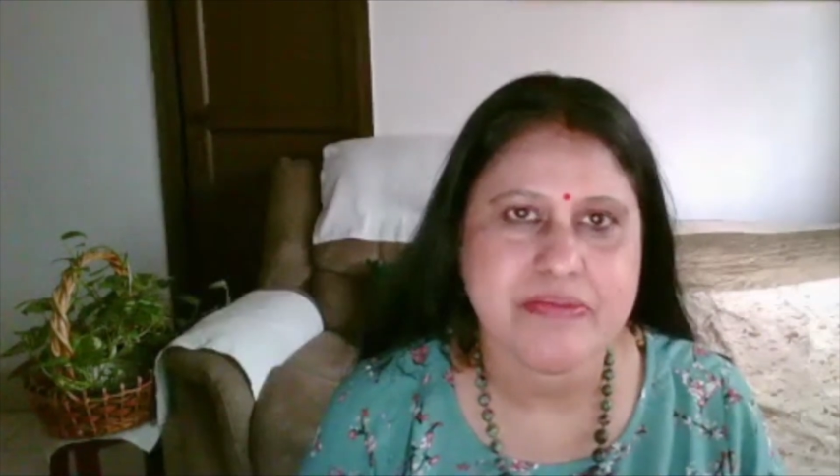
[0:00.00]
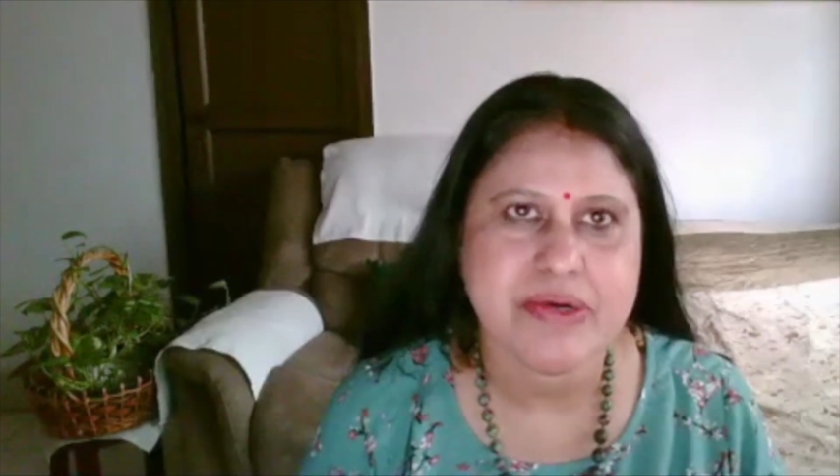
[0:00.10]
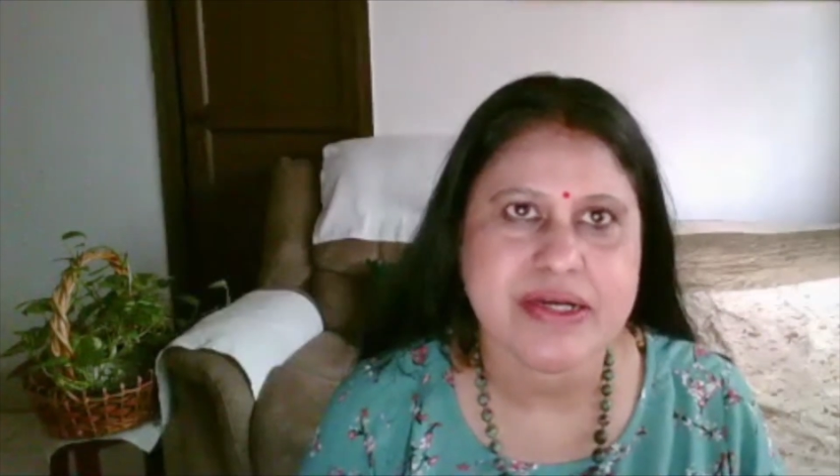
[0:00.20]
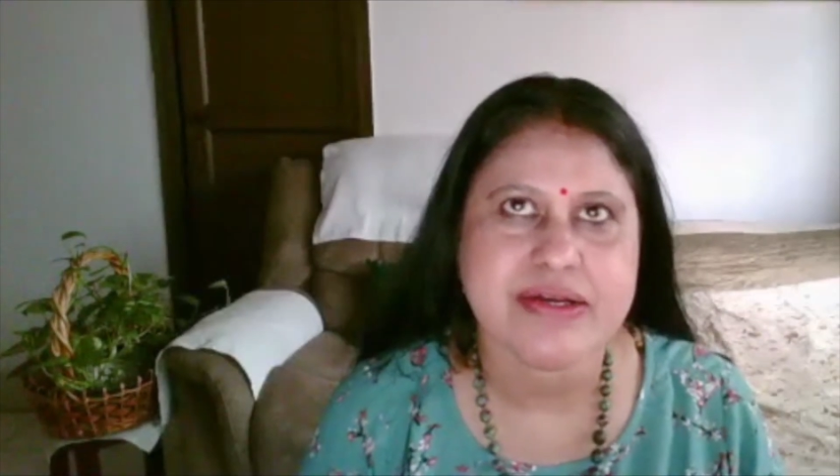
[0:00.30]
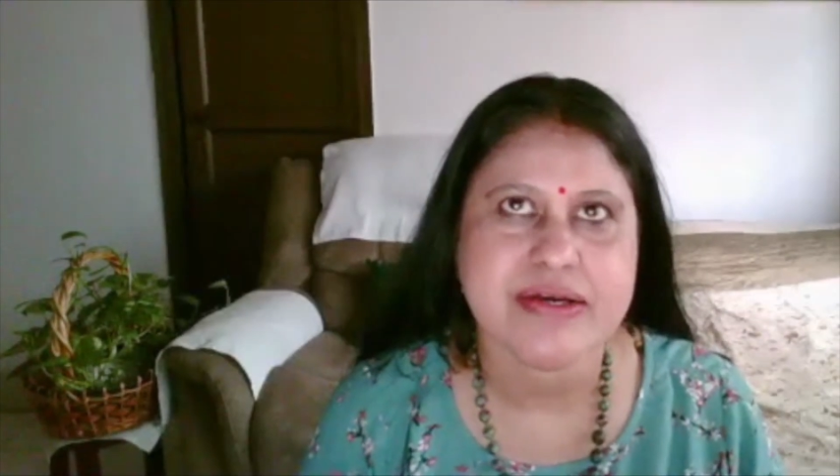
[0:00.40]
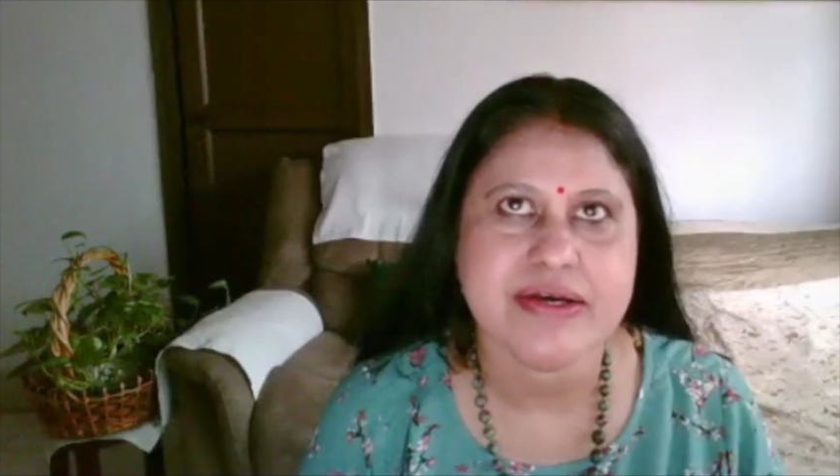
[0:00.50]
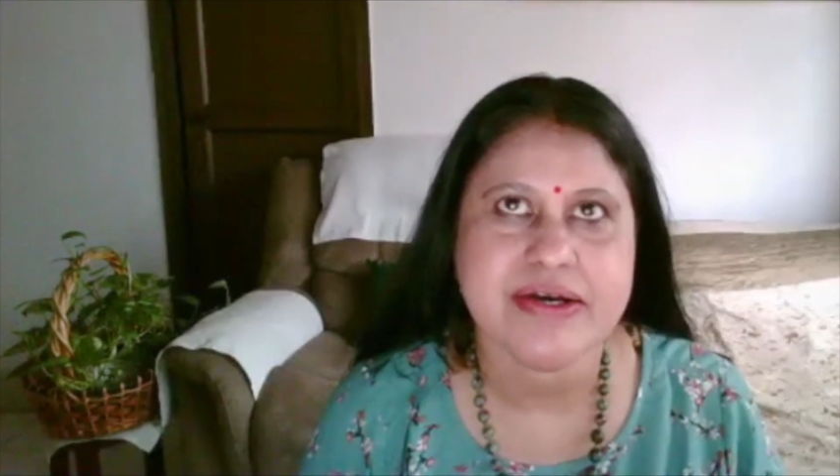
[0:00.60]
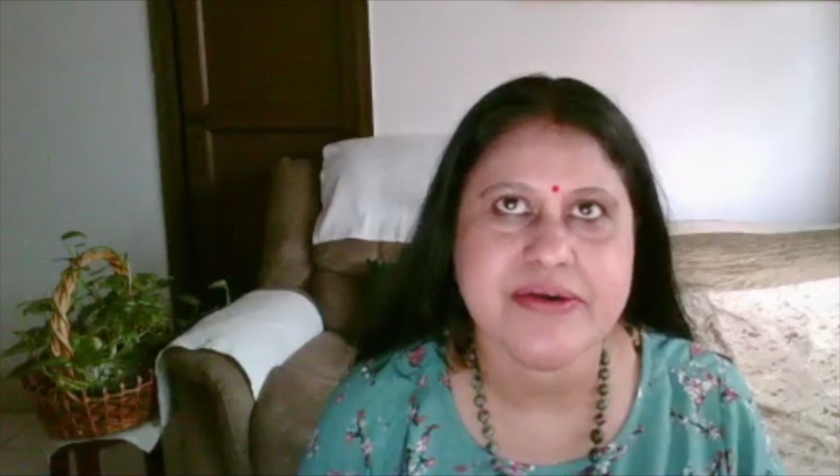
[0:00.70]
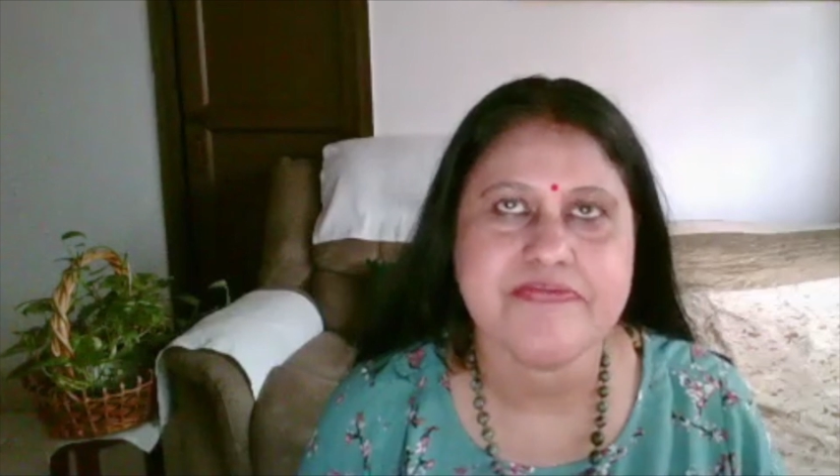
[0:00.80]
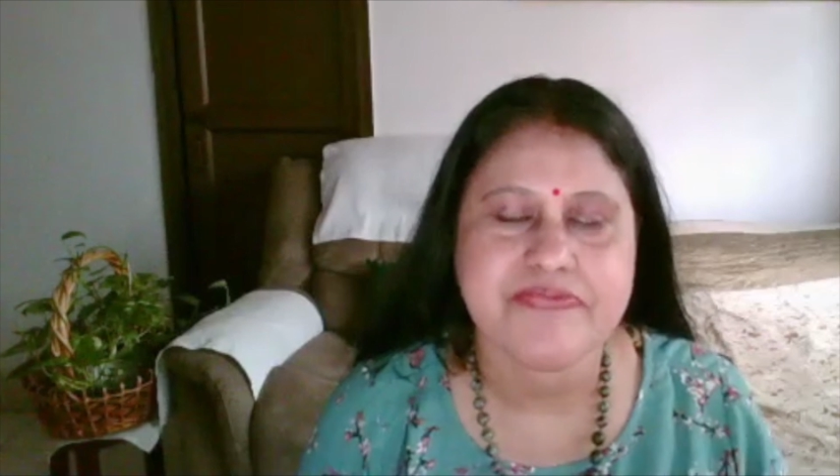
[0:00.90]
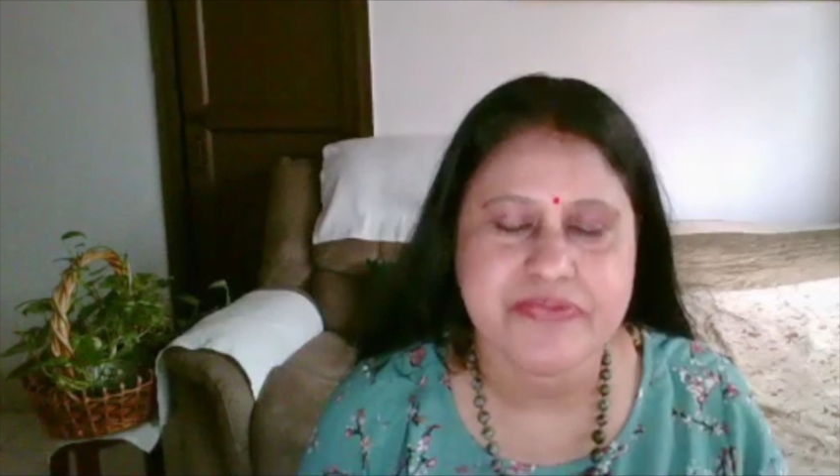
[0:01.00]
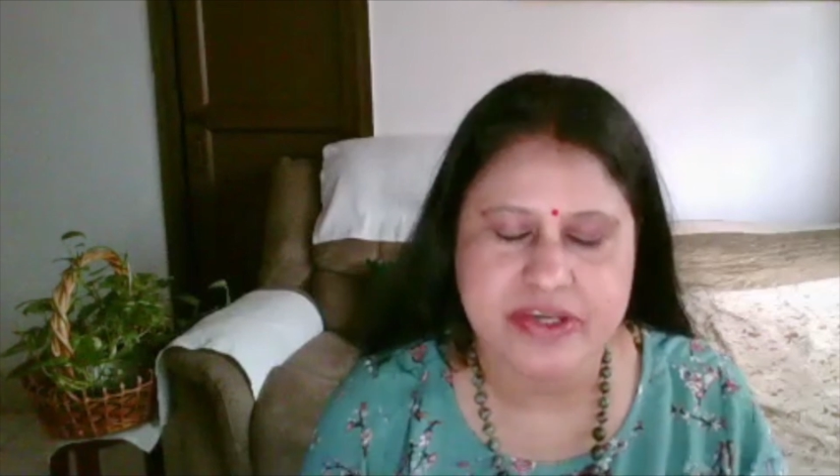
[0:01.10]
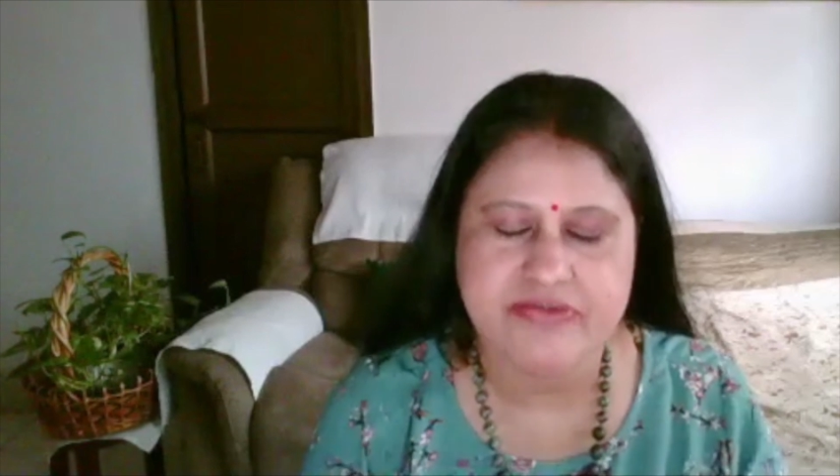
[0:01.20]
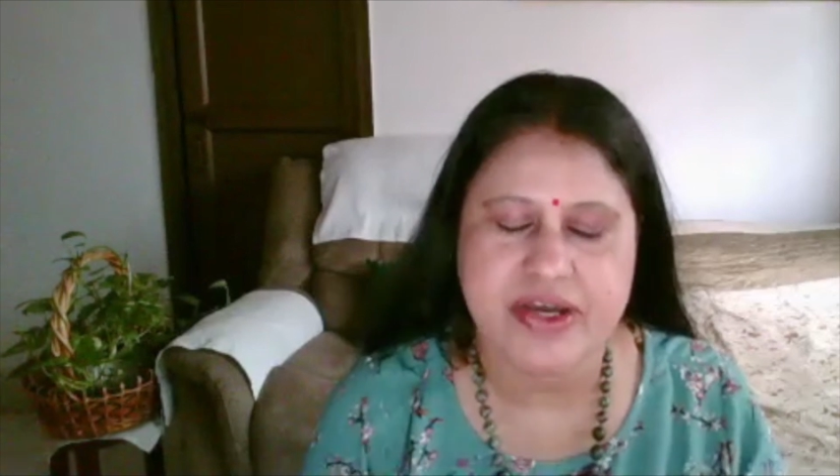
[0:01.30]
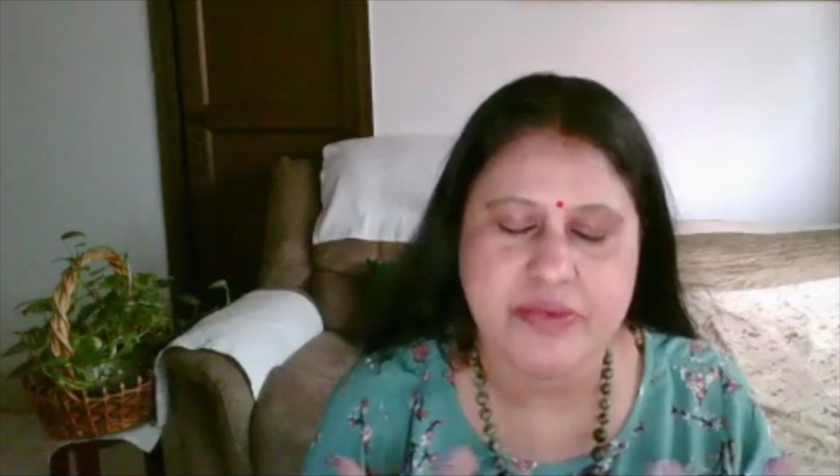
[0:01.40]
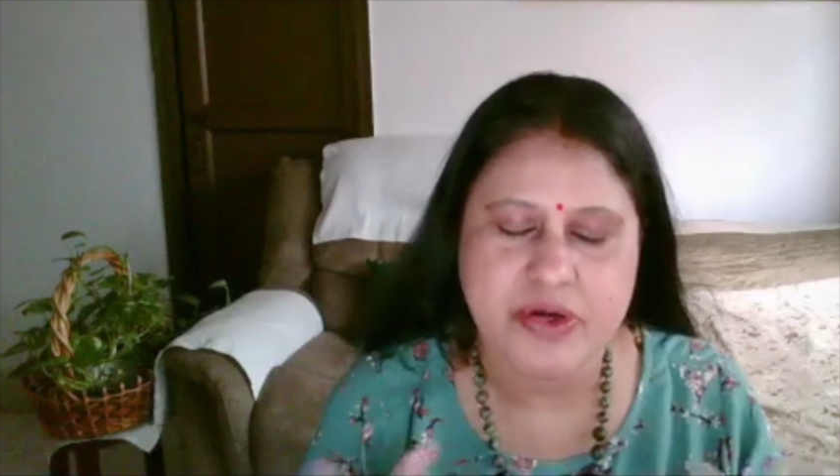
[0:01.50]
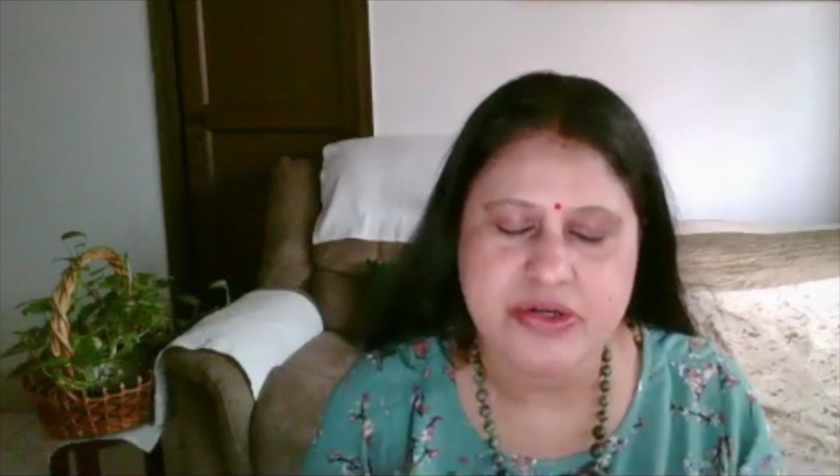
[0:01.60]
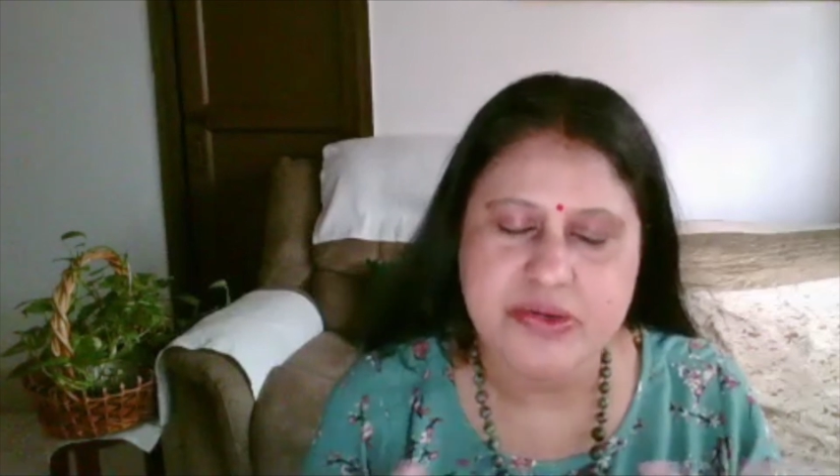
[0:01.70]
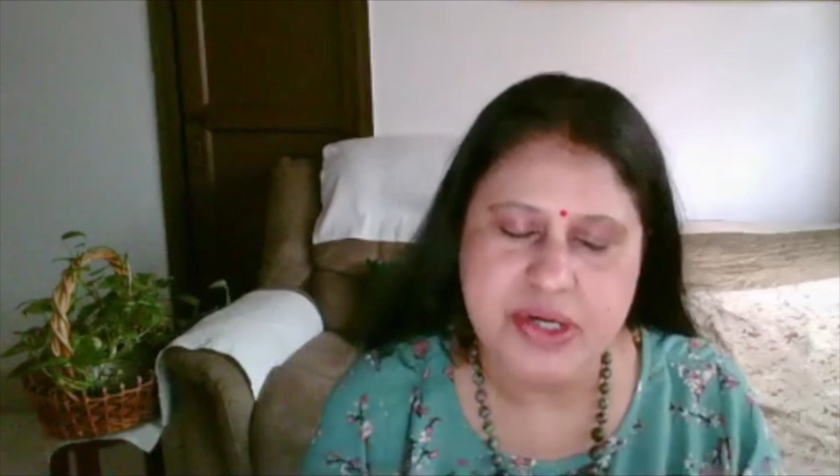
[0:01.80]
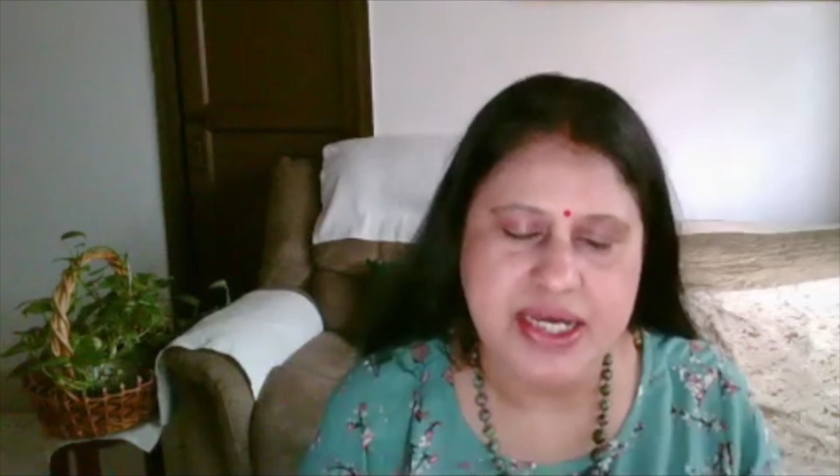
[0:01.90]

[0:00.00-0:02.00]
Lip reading: but if I want to